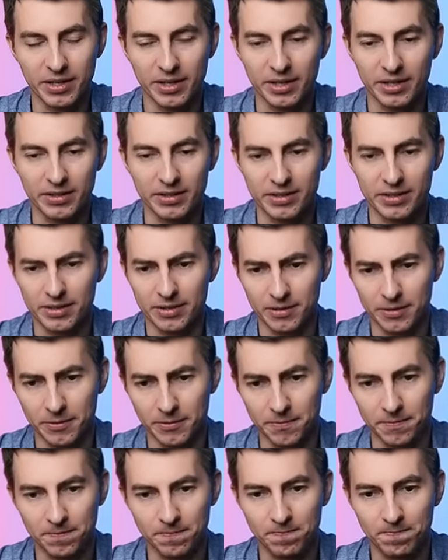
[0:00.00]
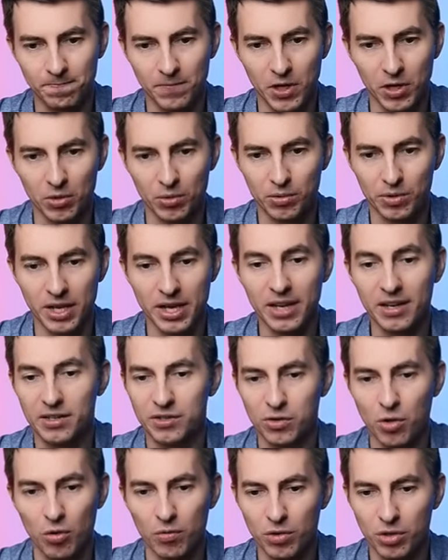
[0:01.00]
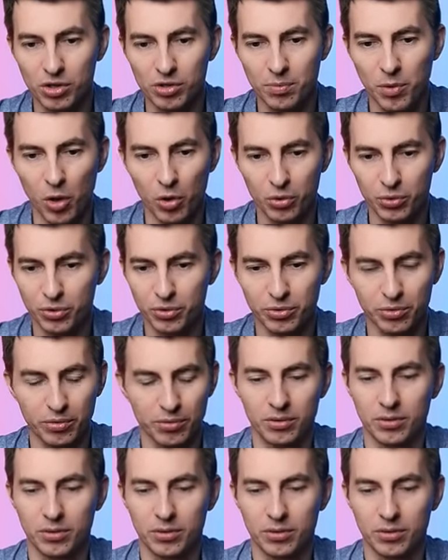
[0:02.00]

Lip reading: and the king is overexposed.